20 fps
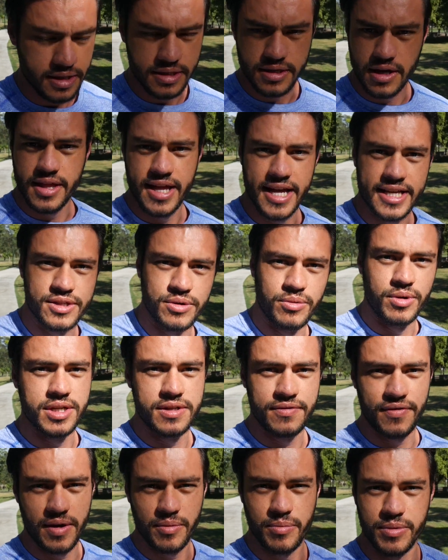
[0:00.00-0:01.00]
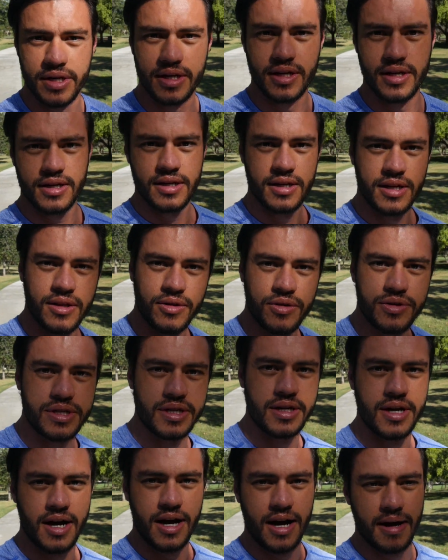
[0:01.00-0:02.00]
So that's always fun when you're
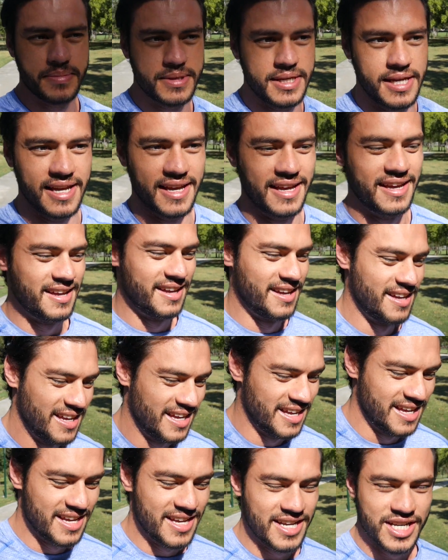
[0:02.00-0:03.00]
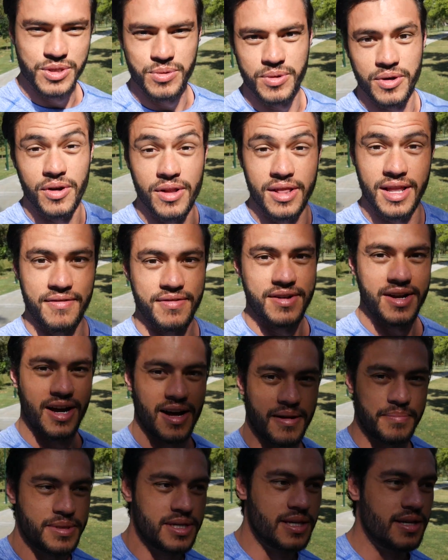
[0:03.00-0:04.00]
losing carbs. We all love
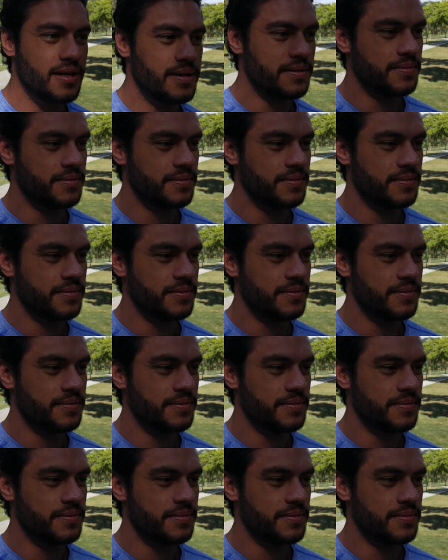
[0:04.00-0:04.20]
carbs.